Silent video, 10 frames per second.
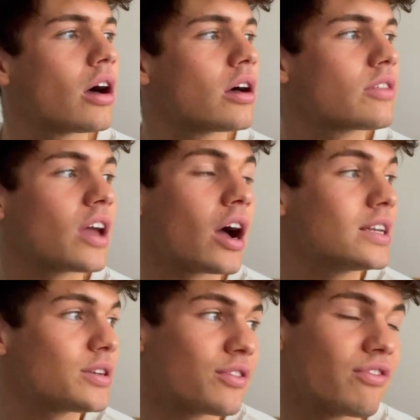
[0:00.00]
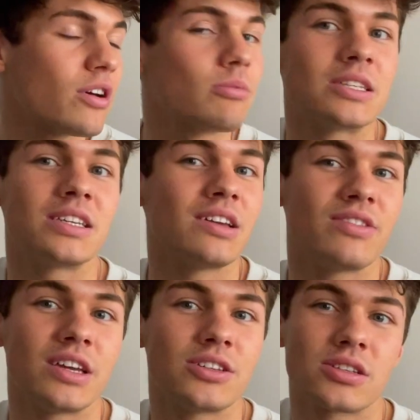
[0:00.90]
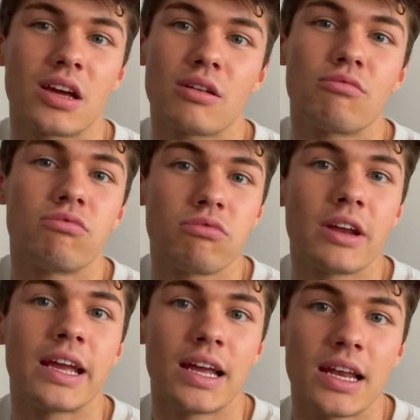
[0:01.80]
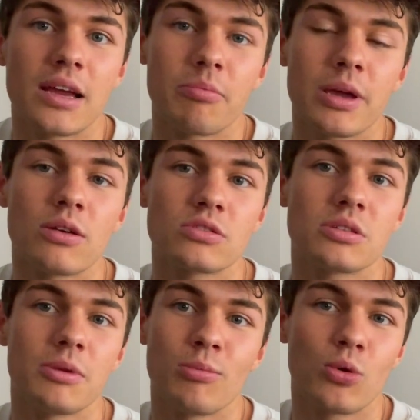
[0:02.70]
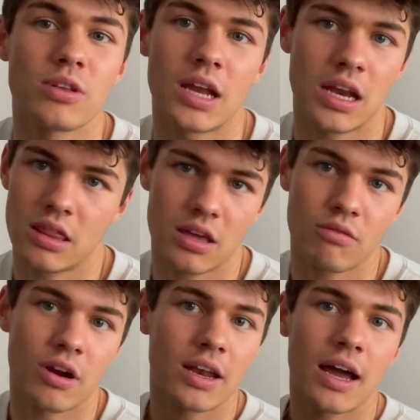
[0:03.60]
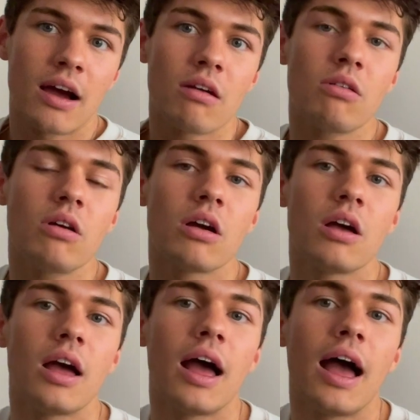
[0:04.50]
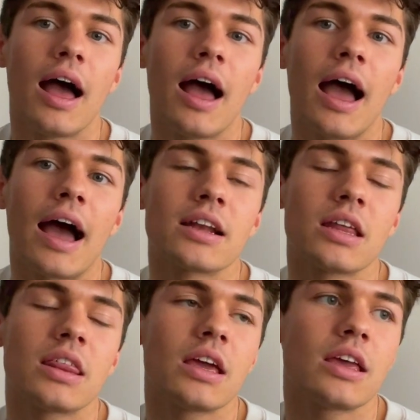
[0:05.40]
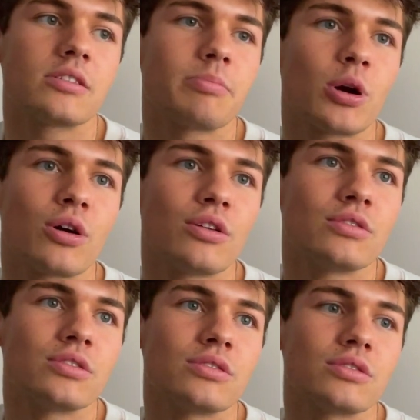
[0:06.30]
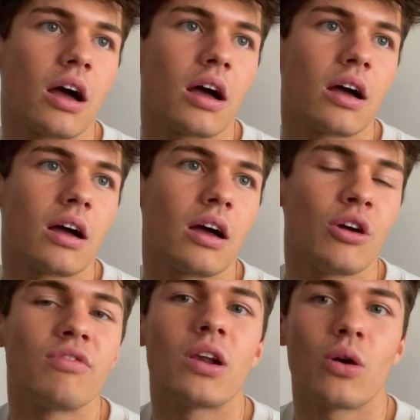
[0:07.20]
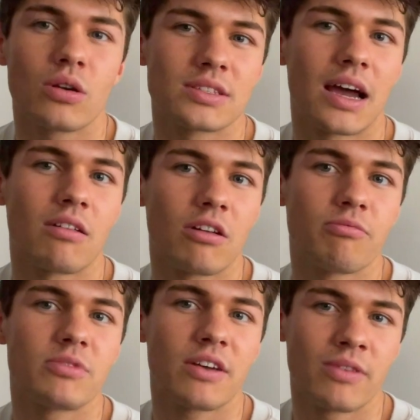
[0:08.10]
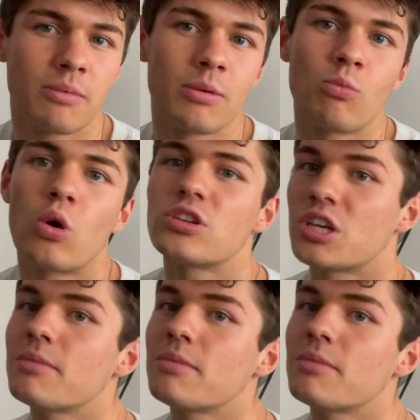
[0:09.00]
the idea of film and TV just like really appeals to me more than anything right now. And I think it's because over lockdown, I've definitely been watching